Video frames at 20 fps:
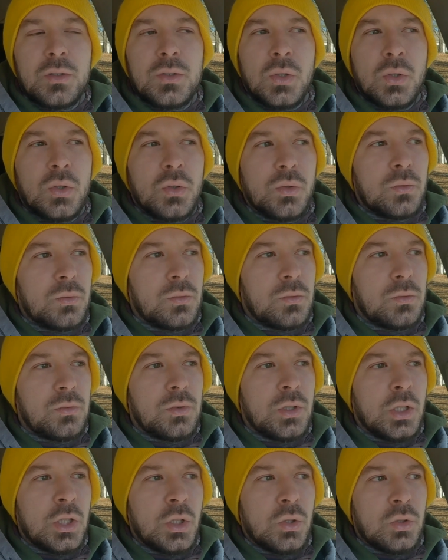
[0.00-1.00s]
So,
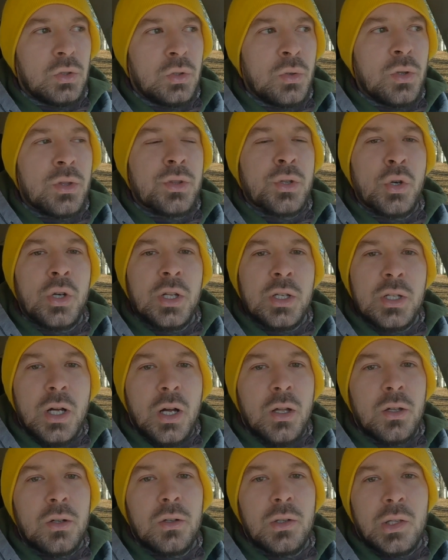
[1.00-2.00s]
you know, do
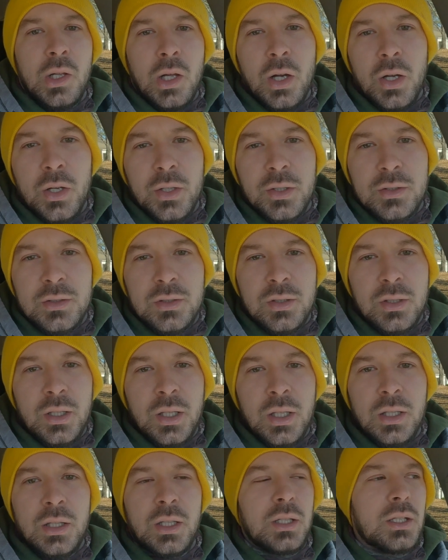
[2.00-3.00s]
$30 lawns
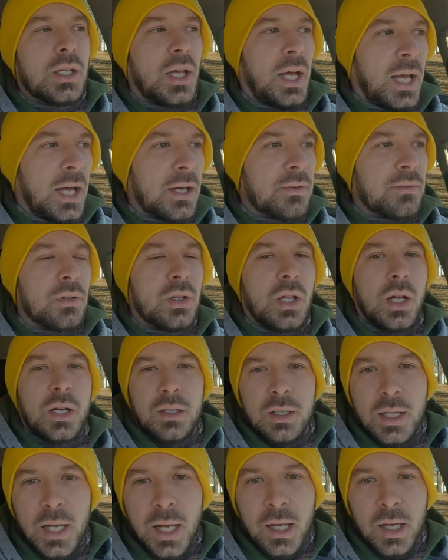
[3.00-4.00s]
and then have a lot
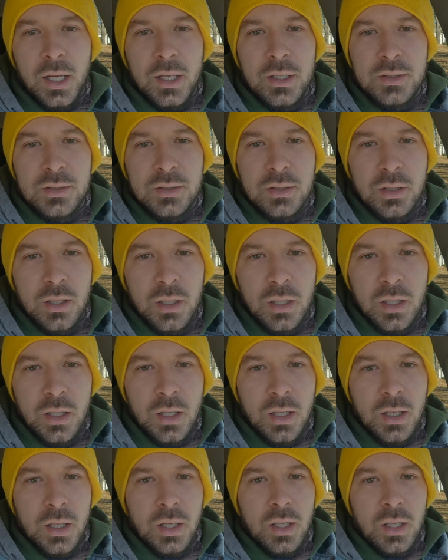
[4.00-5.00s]
of guys,
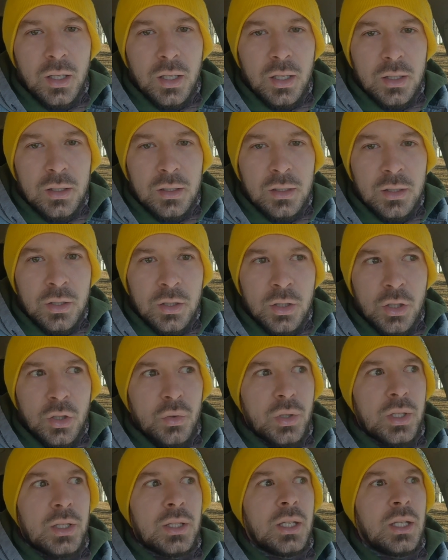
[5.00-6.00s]
you
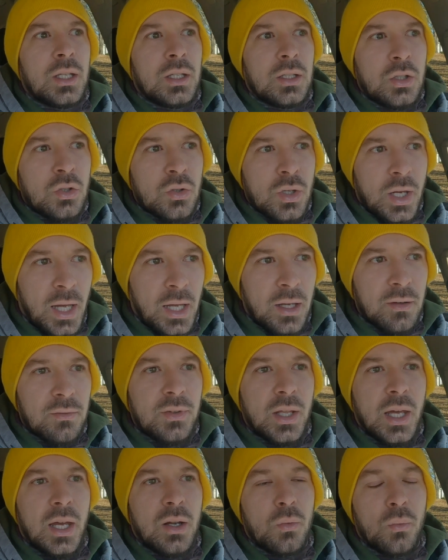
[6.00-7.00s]
know, and then you have
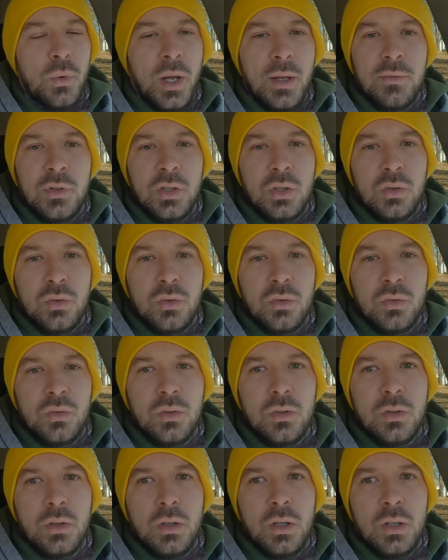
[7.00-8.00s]
that revenue
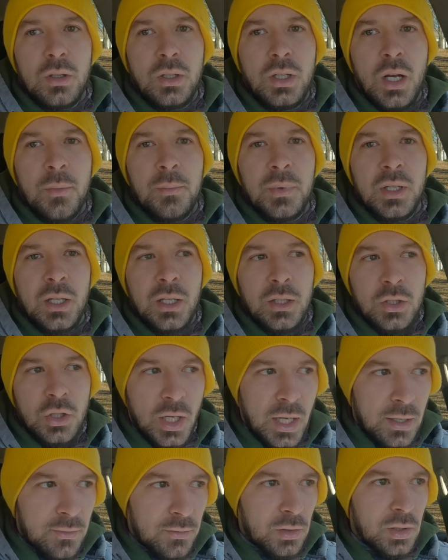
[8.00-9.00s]
coming in. You
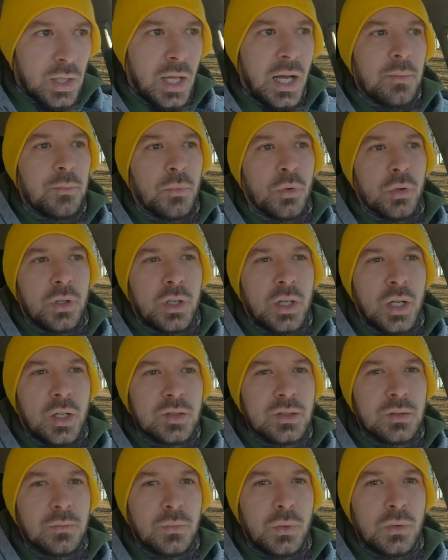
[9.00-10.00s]
have a lot more
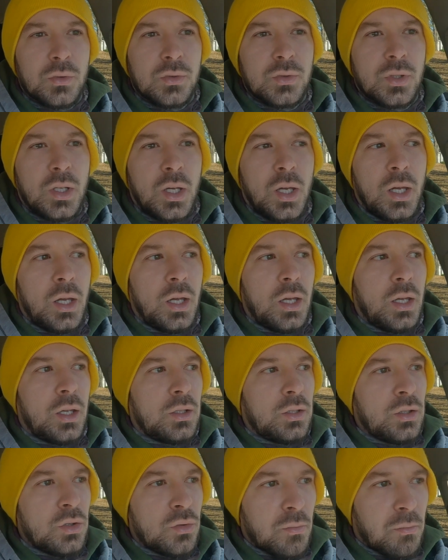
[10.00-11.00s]
customers.
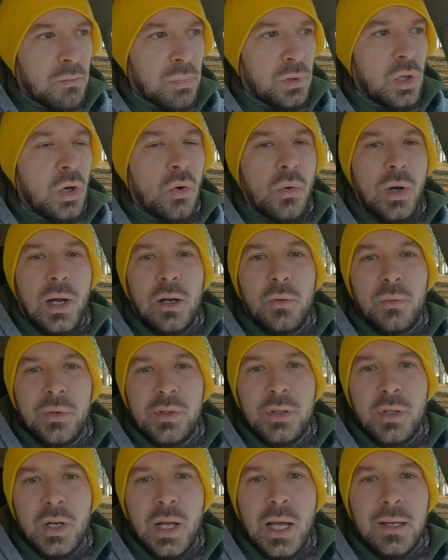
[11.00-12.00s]
You blow out
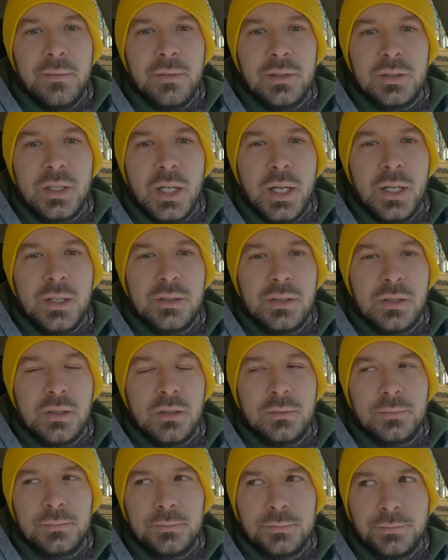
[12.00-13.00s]
with your
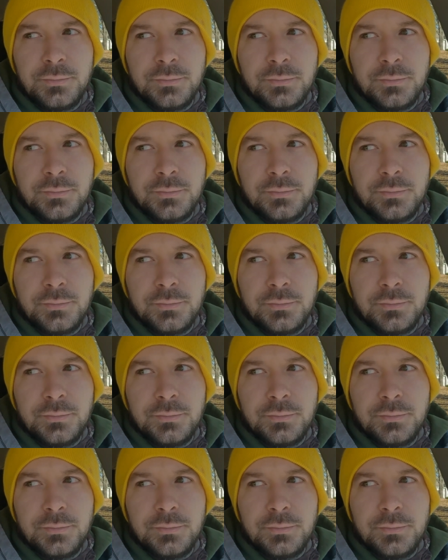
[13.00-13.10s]
advertising.